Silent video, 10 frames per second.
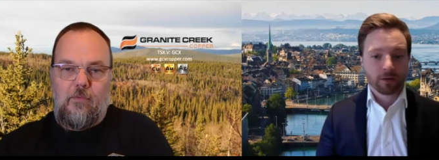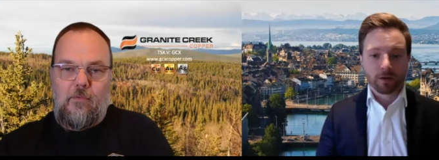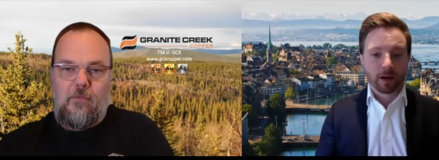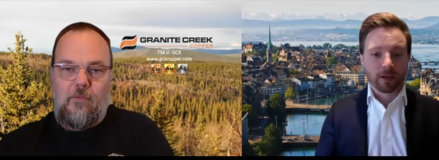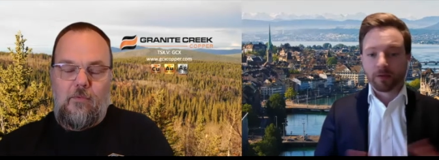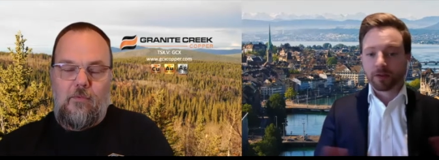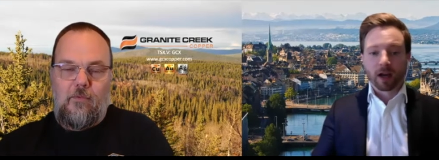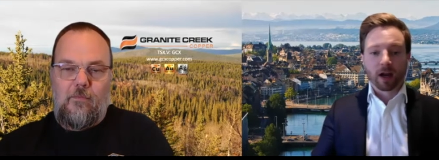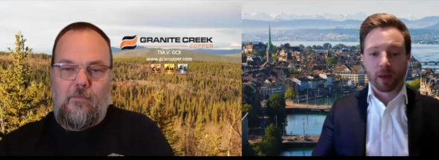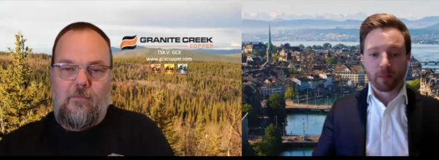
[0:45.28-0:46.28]
Speaker 1: So I'd love to get
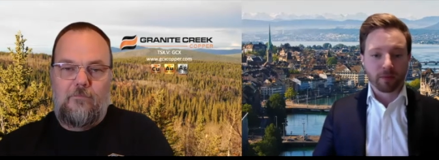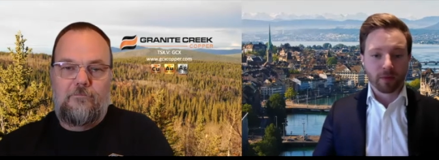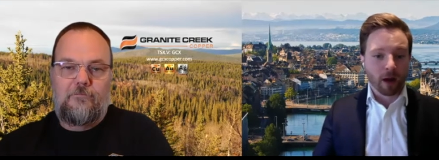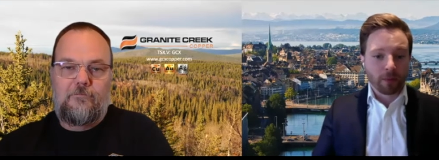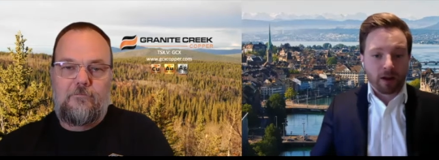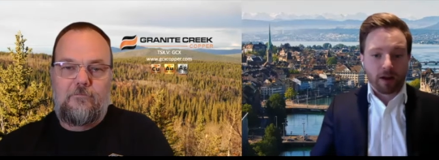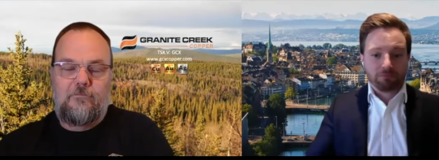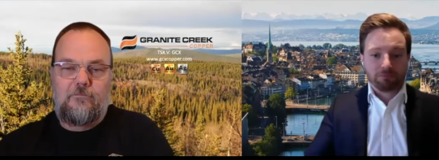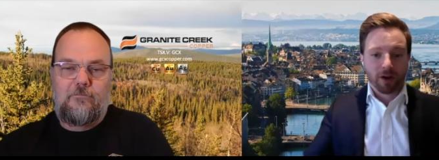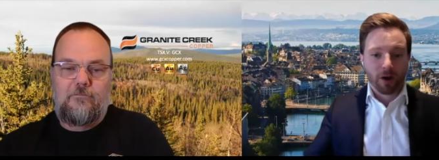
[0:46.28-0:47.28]
an up, update.
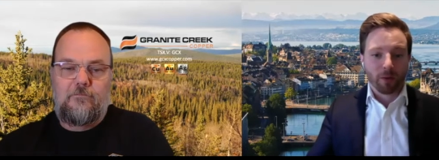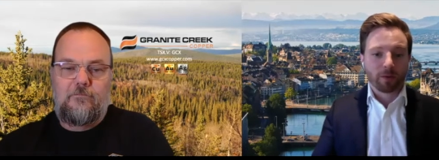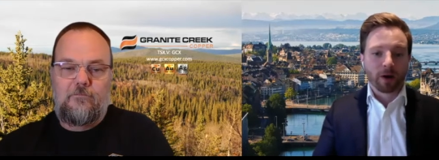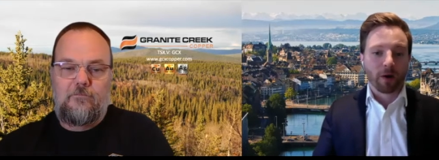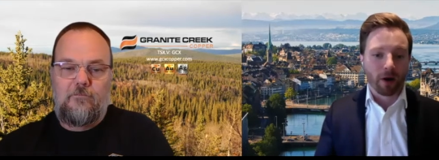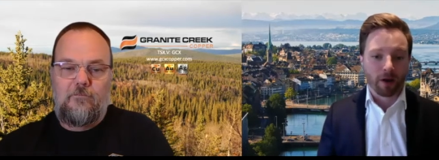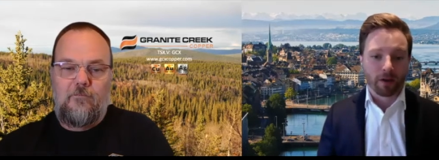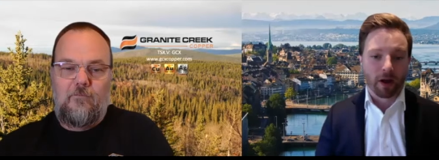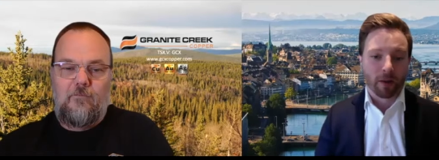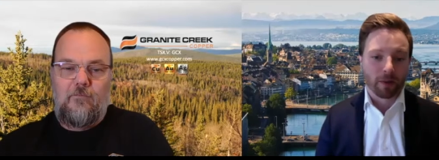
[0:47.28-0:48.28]
You know what's been going on in the
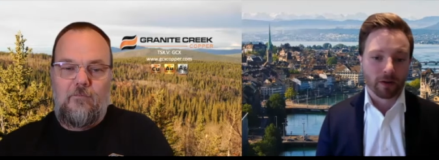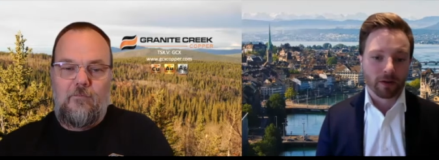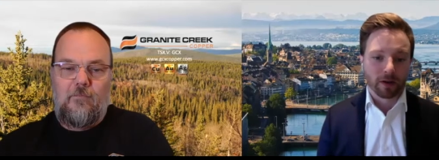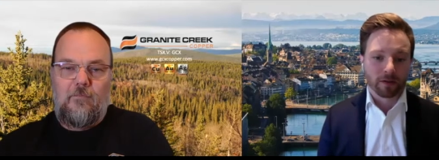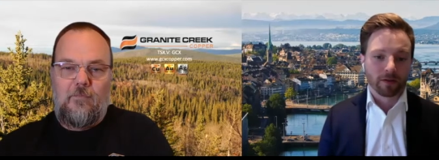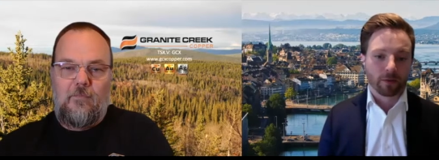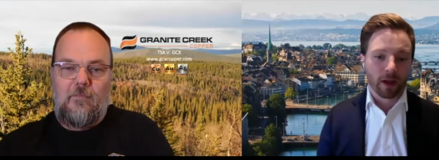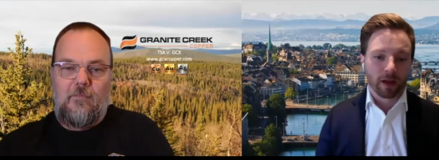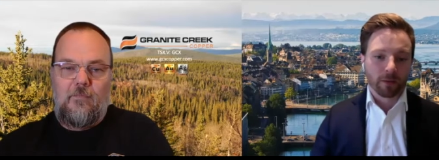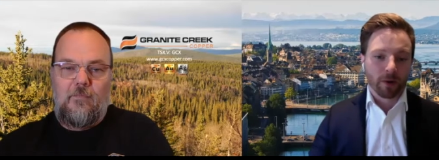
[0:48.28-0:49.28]
company uh, since we
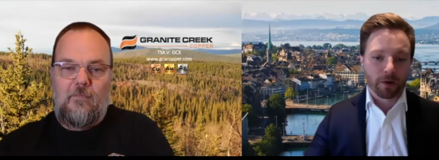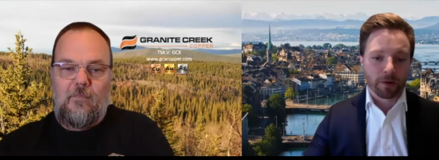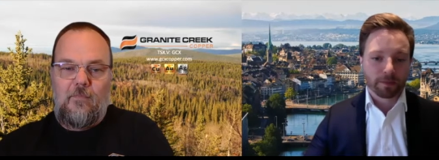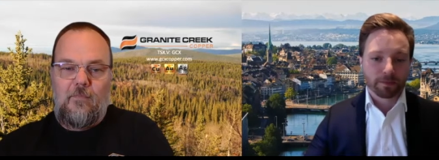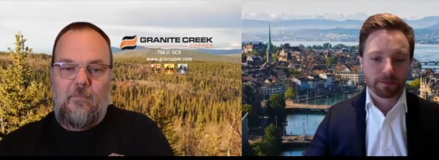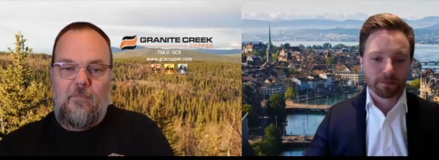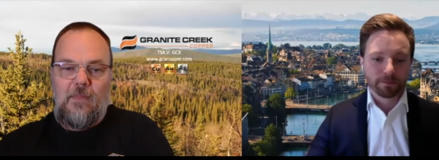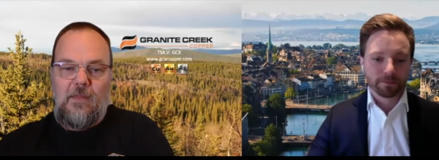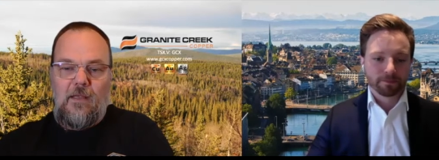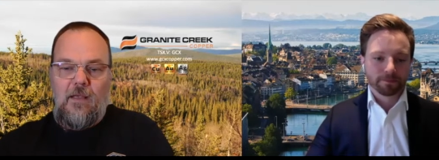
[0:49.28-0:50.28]
last spoke.
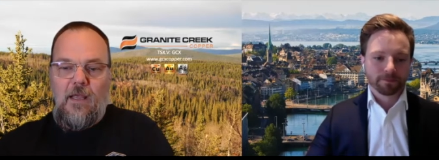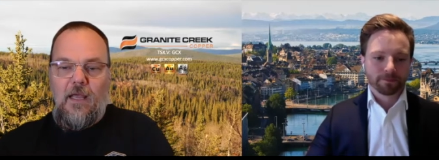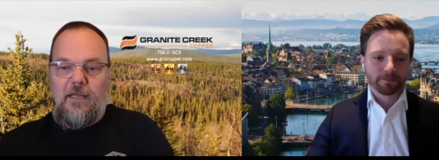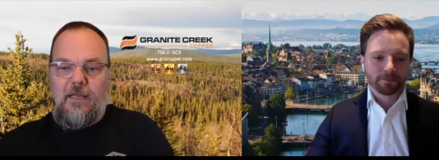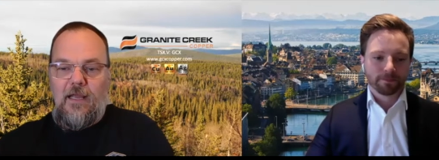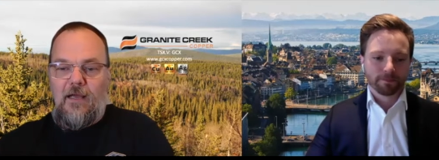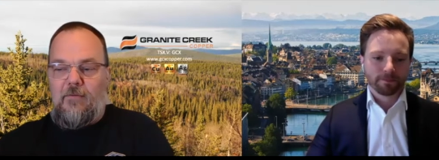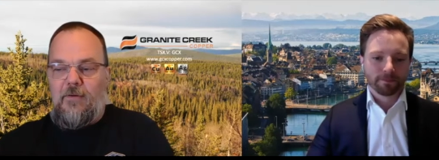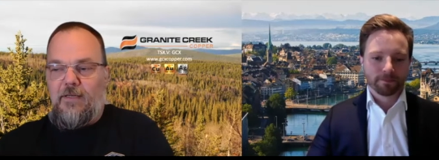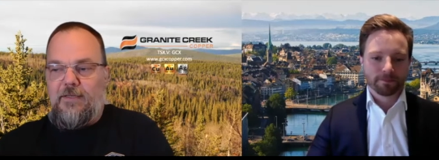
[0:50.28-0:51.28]
Speaker 2: Yeah,
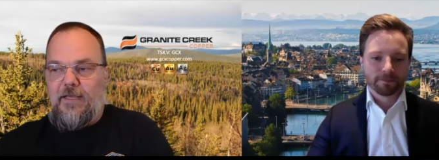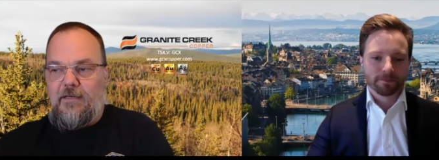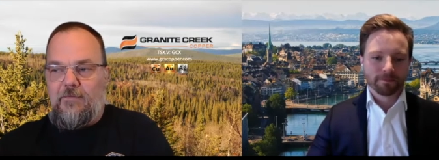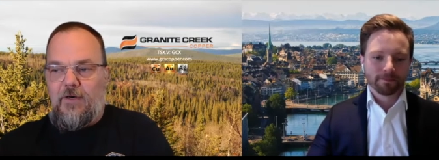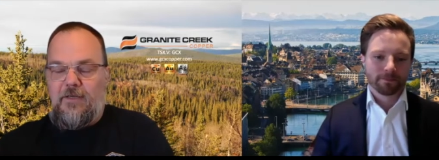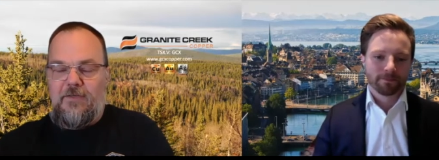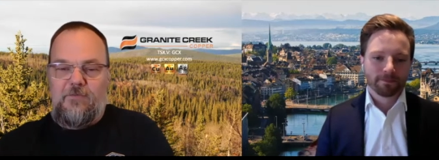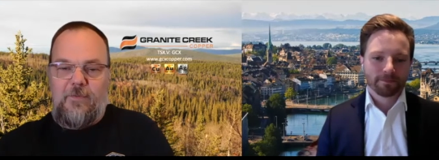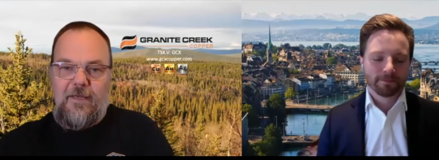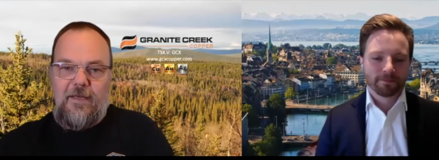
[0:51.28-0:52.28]
well, at the end of August,
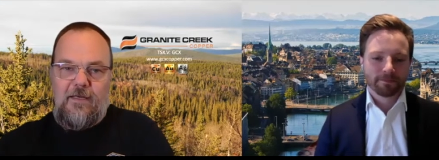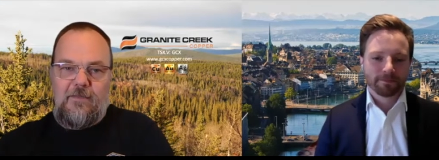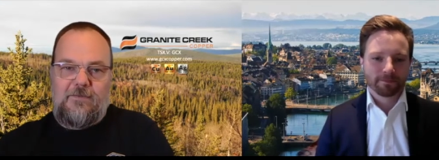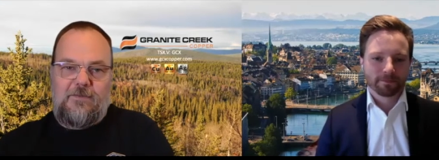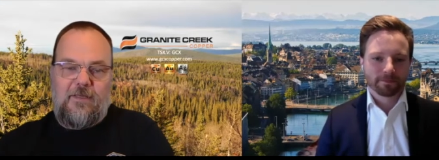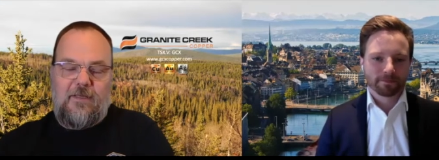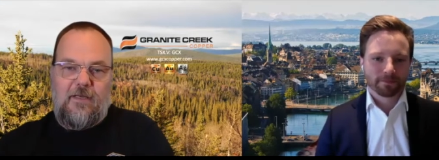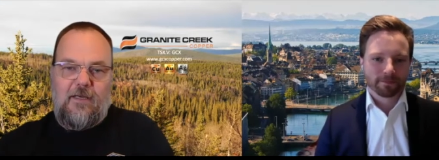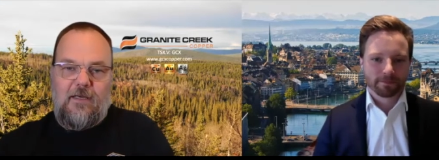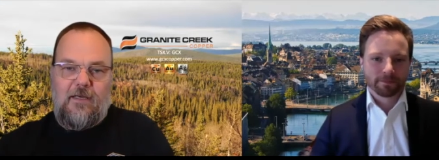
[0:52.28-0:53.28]
we announced the
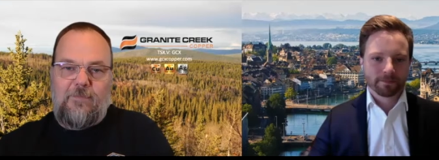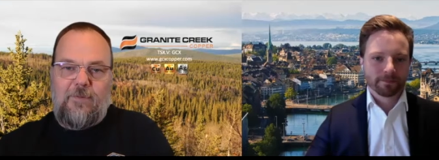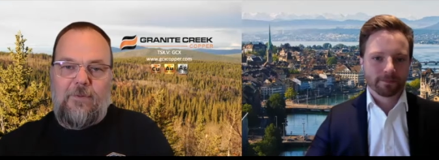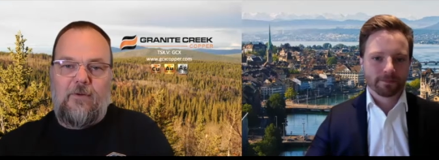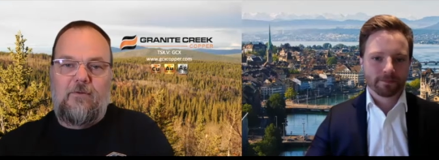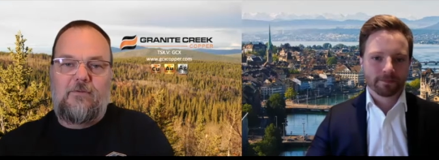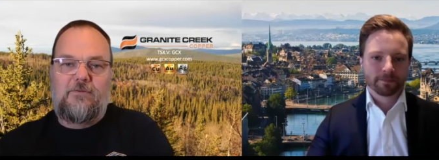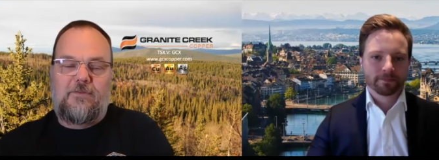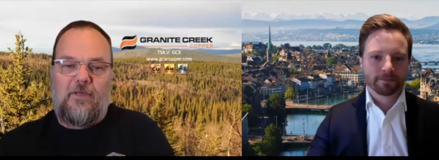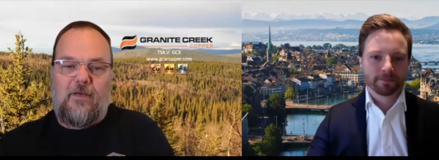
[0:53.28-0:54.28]
uh,
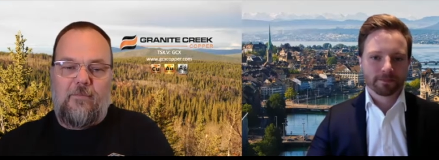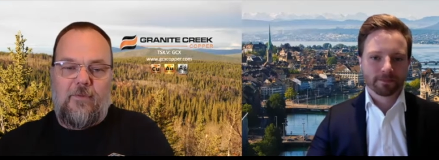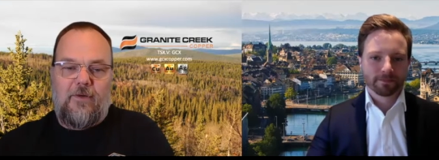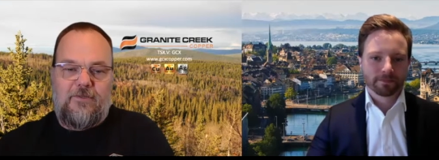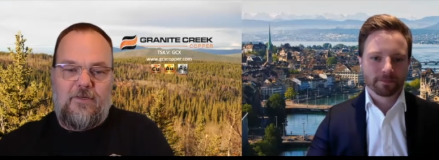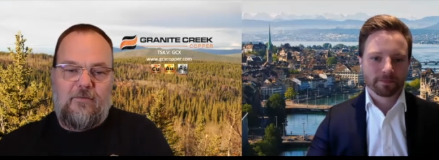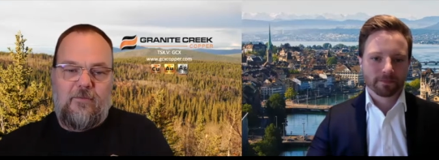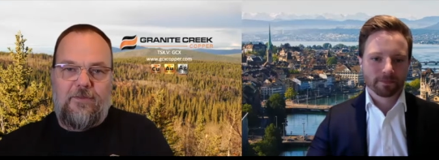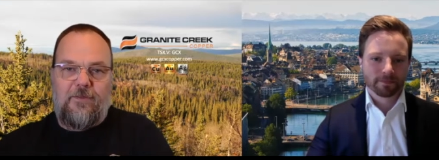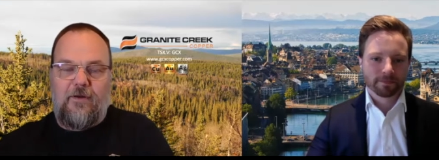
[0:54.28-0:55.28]
proposed merger
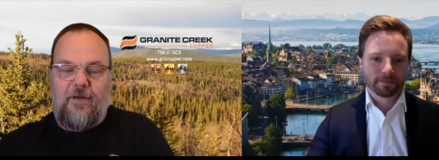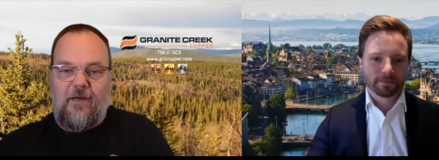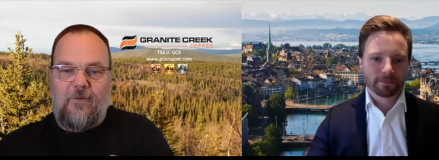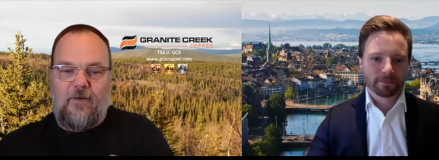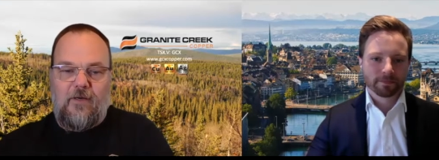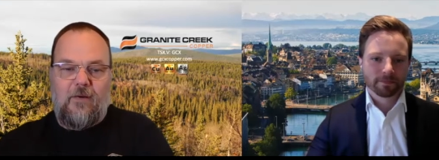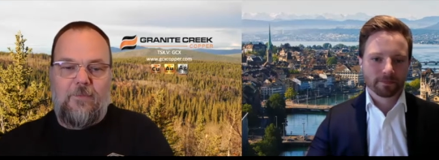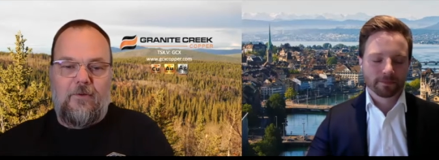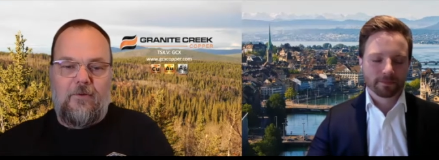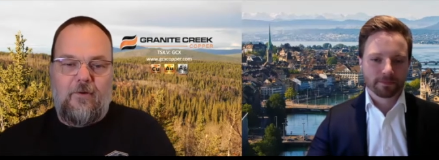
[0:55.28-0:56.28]
with our neighbor Copper
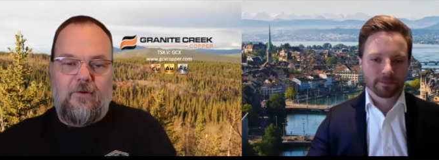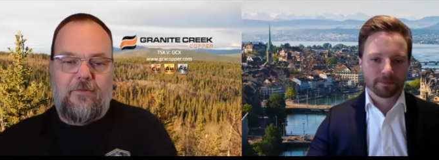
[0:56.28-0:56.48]
North,